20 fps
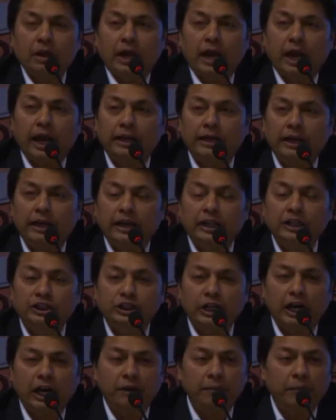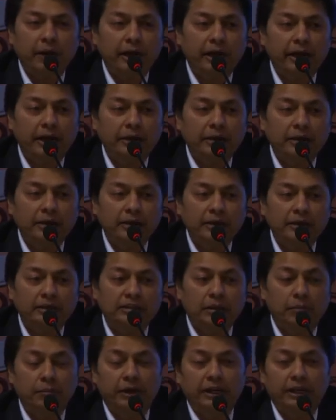headed and chaired by
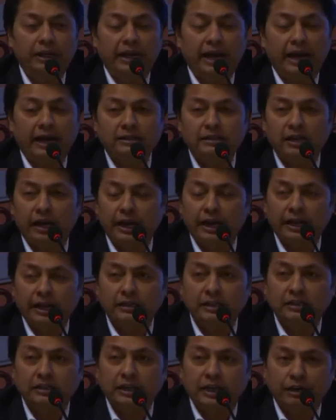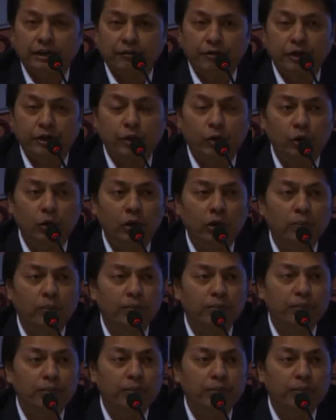somebody as high as a Secretary Coal,